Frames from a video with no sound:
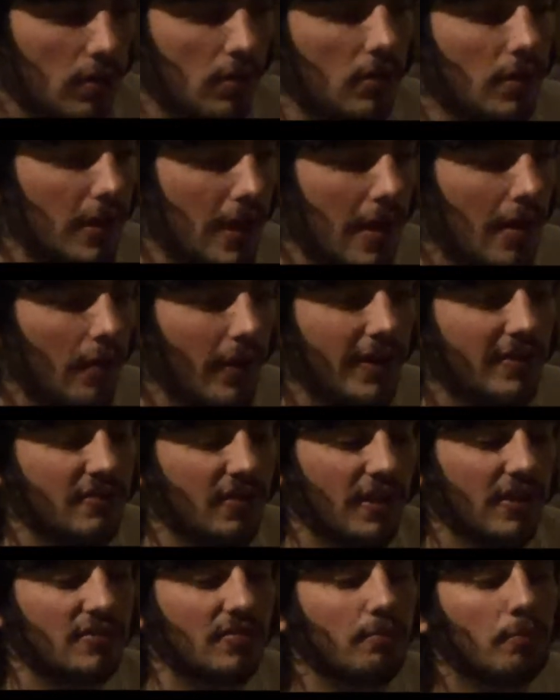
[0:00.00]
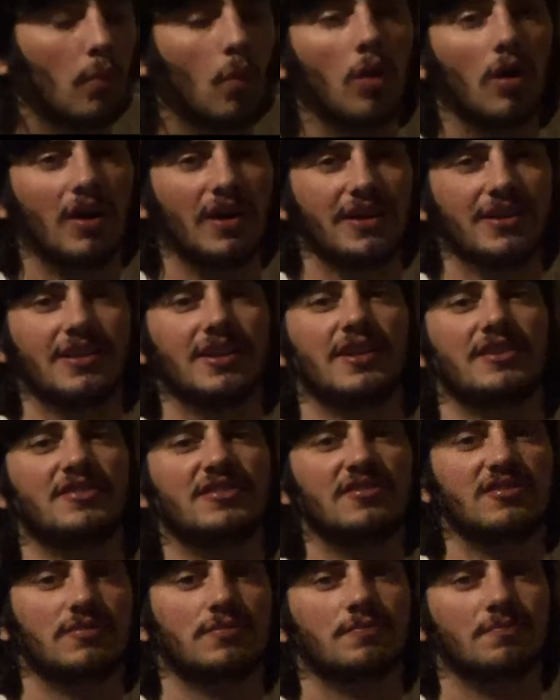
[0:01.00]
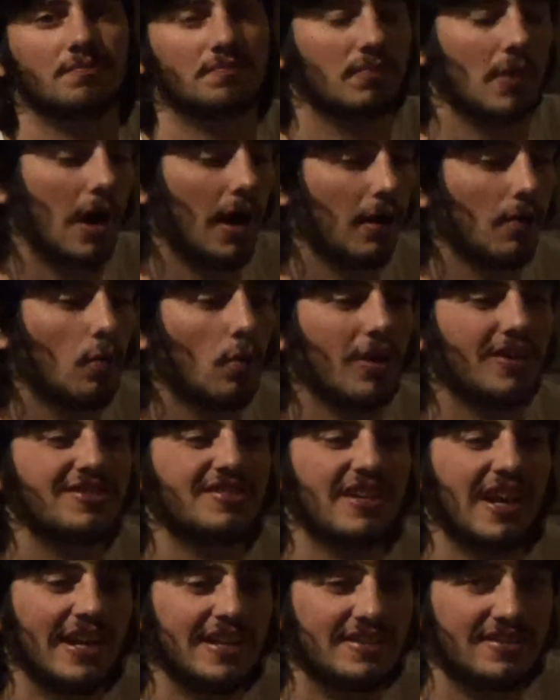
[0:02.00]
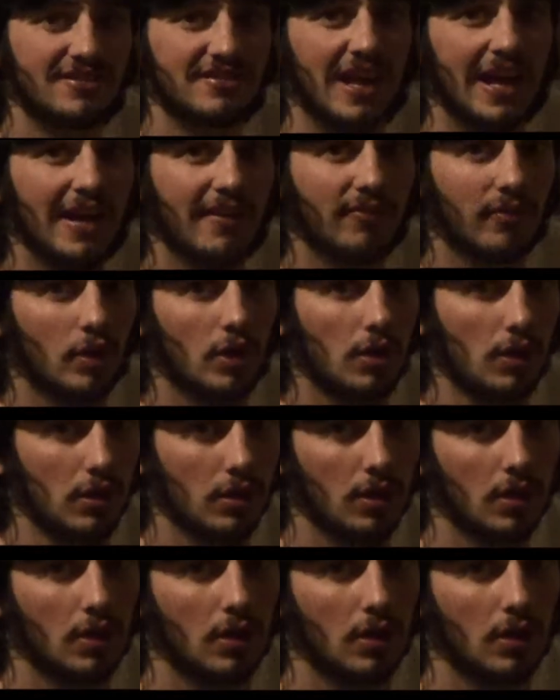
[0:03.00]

you know, it's more, I don't want to say safer,